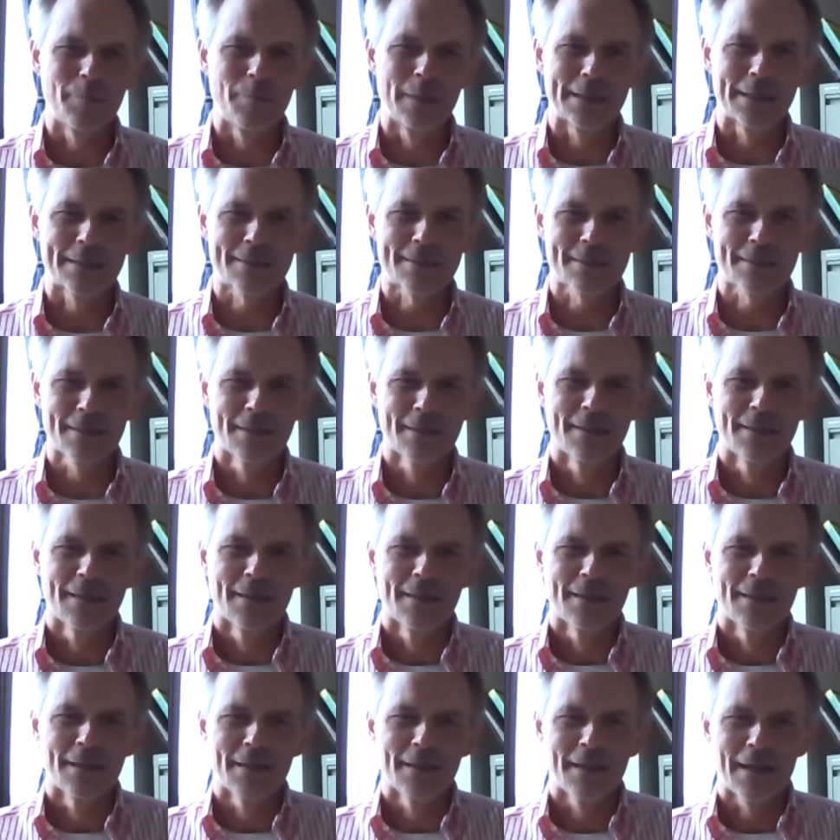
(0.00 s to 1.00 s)
but
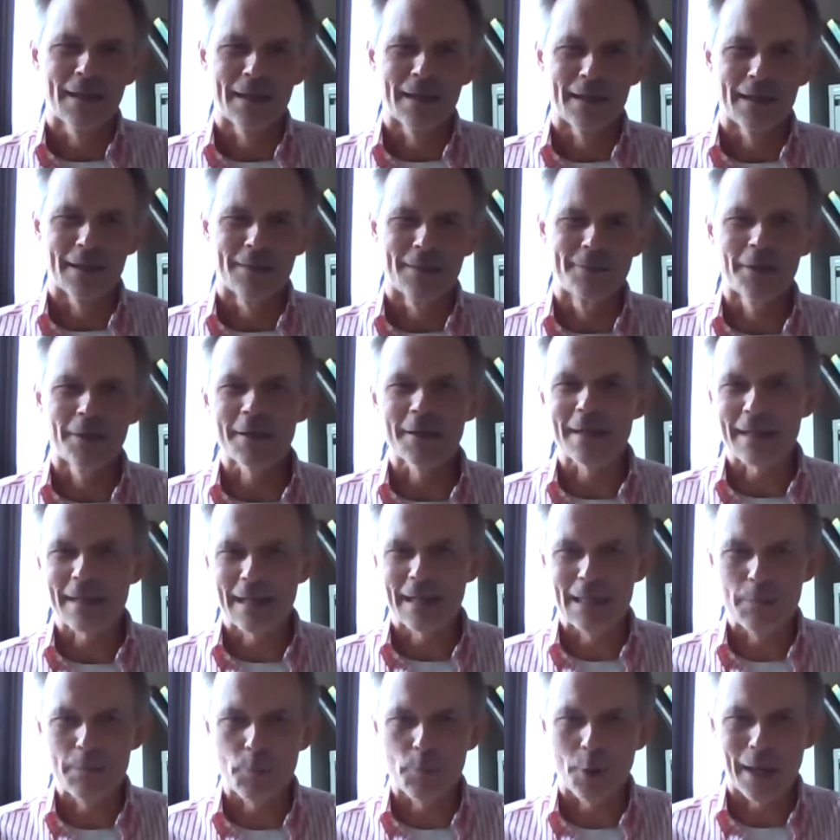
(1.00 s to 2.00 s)
uh, not at
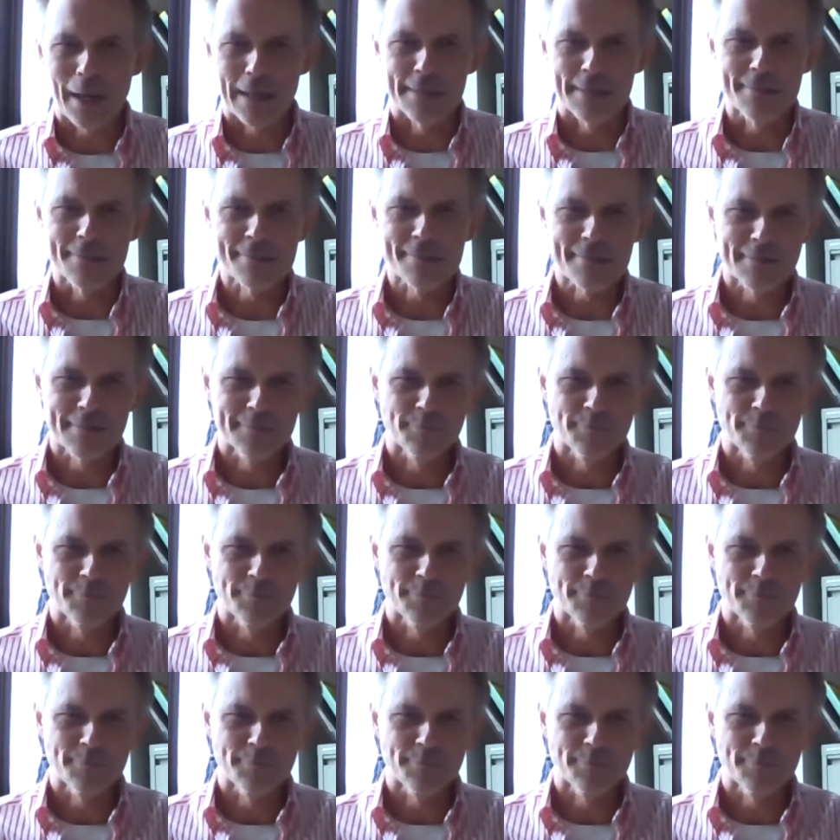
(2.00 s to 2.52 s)
any price.